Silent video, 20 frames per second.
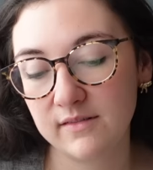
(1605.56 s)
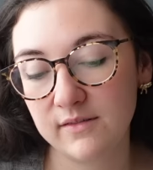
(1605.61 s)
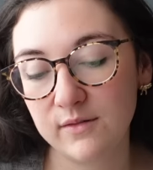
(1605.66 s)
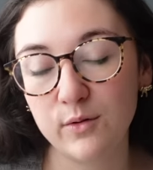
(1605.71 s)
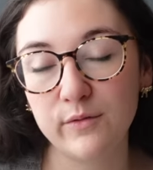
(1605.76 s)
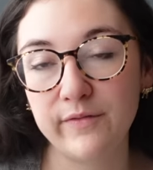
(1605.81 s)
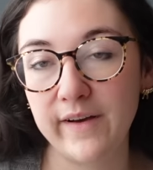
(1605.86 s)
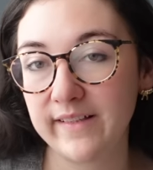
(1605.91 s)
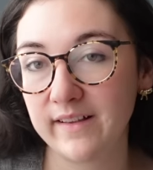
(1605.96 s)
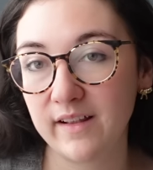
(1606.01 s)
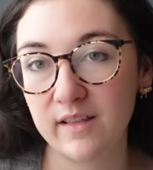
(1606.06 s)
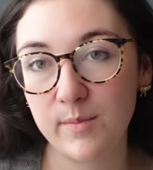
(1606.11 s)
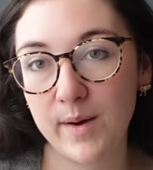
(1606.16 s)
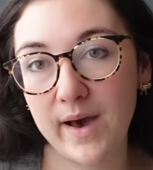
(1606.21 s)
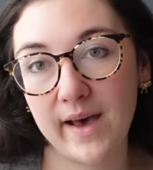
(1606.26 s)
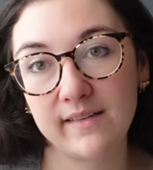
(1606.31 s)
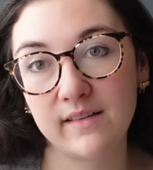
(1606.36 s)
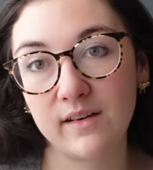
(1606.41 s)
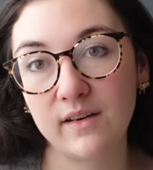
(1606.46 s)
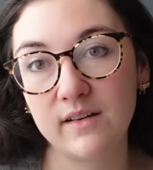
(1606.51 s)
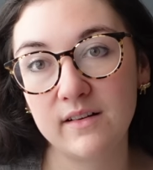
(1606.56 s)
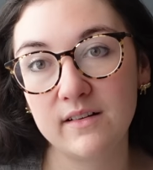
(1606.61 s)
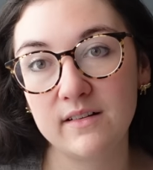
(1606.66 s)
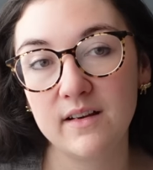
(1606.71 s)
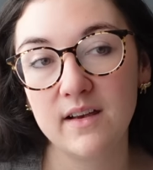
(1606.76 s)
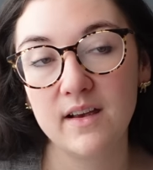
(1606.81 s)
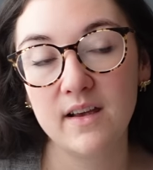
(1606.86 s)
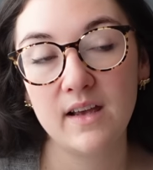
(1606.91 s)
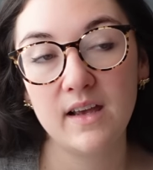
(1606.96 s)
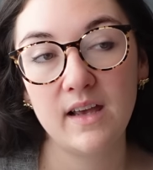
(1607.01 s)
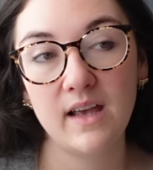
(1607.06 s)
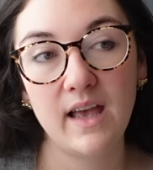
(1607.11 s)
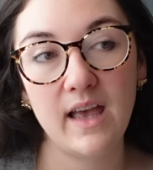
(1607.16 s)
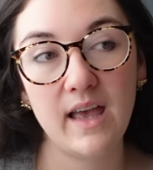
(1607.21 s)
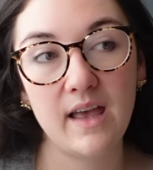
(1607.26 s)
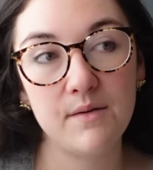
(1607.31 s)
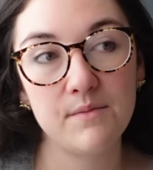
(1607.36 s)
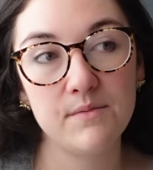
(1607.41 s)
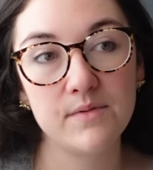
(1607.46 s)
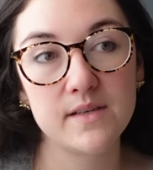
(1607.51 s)
go find another pattern.
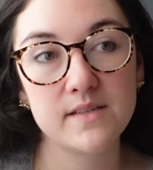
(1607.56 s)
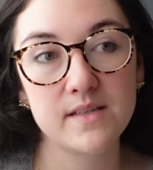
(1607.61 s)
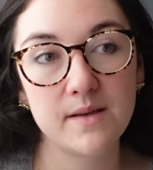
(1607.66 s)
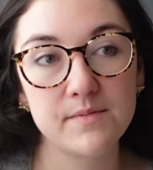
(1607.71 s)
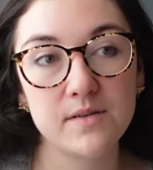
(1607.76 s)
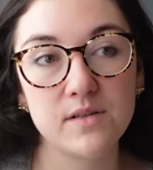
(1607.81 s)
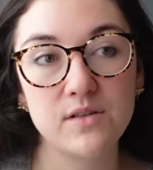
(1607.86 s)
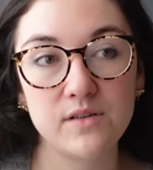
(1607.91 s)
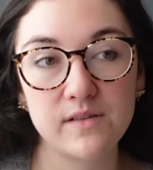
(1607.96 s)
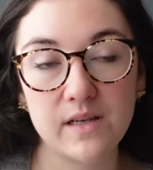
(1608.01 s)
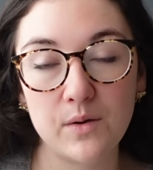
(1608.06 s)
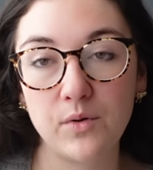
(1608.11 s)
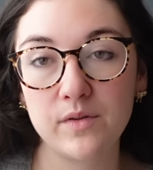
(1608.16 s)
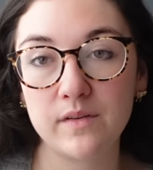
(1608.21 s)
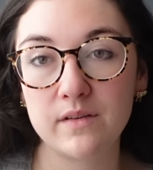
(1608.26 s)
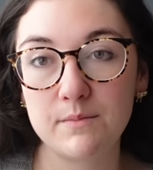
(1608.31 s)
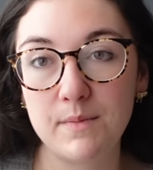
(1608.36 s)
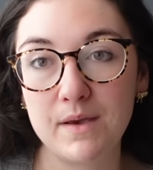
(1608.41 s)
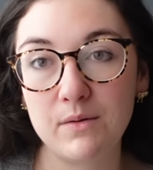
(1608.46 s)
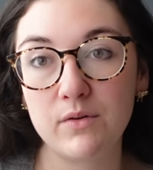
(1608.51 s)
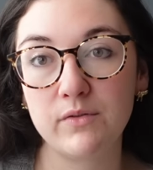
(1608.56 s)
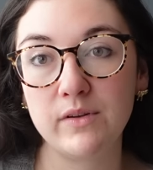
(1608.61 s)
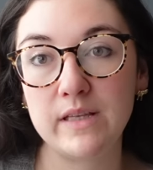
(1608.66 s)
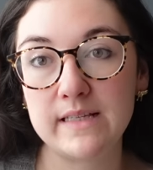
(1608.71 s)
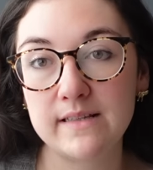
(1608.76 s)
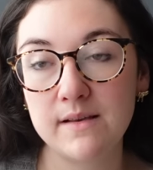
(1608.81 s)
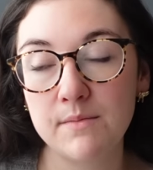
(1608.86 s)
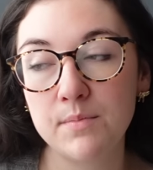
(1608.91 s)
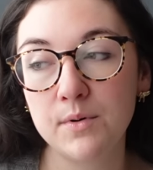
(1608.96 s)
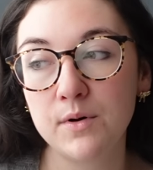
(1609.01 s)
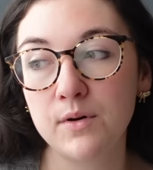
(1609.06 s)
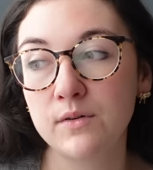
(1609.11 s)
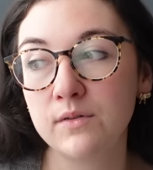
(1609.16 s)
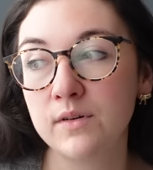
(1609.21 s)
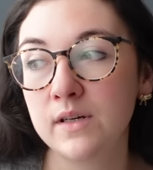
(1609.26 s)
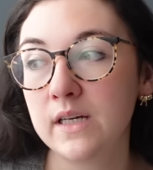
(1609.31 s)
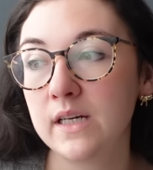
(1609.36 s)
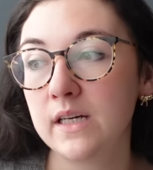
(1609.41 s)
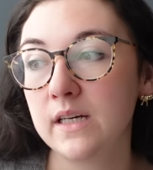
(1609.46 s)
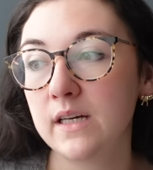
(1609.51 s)
The substitutes I wanted to make were really
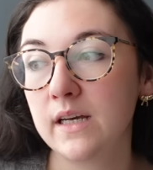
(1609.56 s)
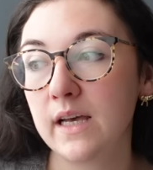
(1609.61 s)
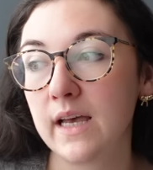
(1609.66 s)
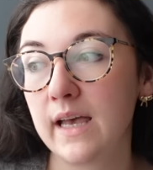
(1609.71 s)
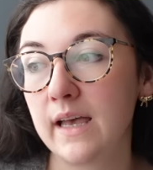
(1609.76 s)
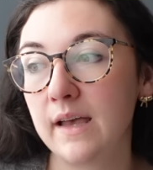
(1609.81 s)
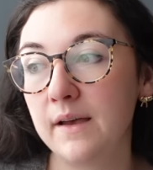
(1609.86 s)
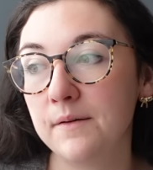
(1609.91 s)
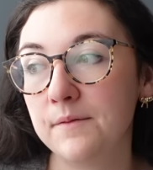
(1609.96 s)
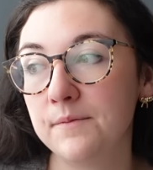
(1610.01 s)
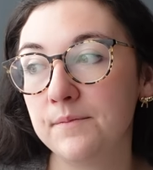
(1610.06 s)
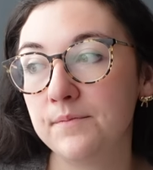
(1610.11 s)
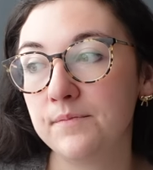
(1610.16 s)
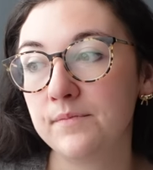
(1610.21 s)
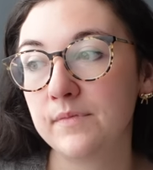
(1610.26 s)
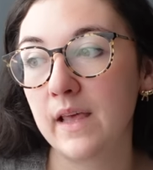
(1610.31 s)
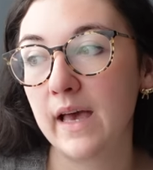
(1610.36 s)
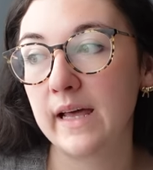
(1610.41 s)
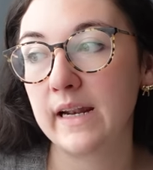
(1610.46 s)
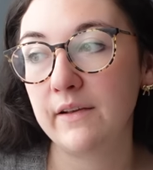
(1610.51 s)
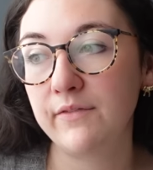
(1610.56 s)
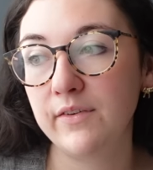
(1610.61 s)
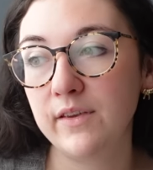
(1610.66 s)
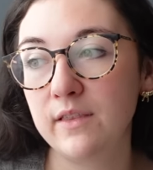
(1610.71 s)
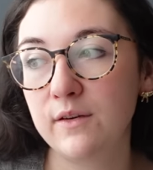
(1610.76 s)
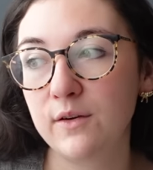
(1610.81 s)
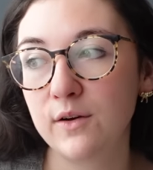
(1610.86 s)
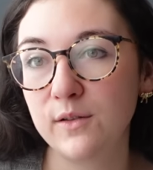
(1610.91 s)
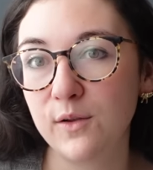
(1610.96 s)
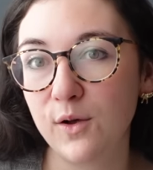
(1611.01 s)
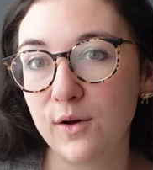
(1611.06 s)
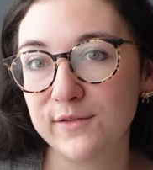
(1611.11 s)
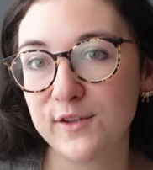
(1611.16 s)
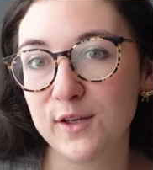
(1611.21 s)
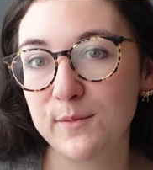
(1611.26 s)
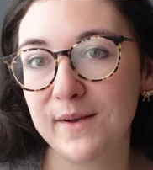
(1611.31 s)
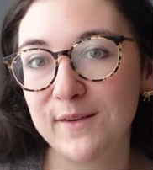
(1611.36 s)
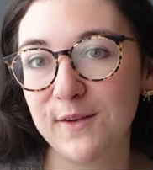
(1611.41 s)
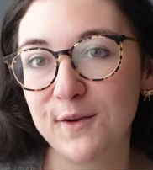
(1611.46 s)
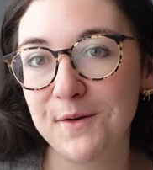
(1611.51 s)
simple, and I feel like there are a lot
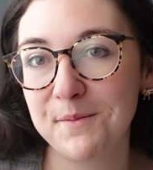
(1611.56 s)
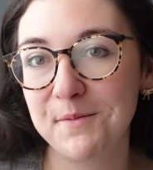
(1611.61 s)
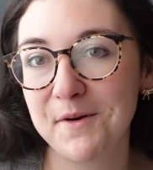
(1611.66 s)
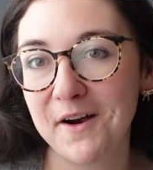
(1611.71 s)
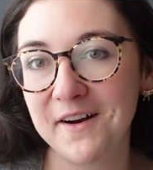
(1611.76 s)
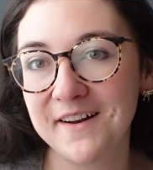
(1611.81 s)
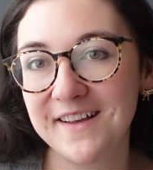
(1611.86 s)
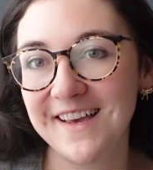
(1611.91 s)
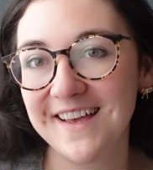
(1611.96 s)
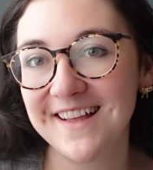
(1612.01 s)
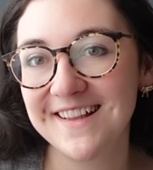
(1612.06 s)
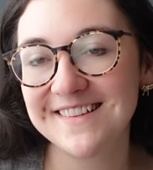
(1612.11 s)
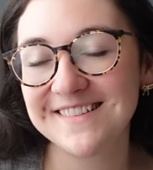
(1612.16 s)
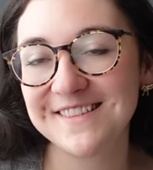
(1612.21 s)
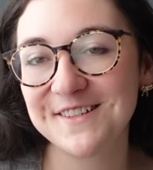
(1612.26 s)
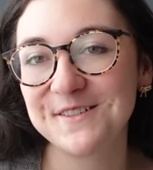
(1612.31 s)
of 2x2 rib cardigans.